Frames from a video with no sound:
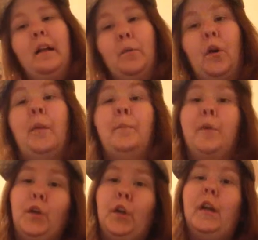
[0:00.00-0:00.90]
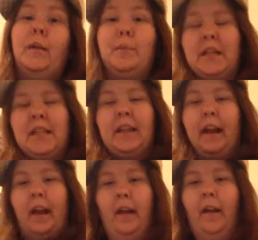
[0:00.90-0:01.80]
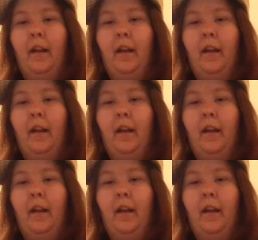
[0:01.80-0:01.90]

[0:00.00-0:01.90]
I'm wearing Beauty and the Beast again.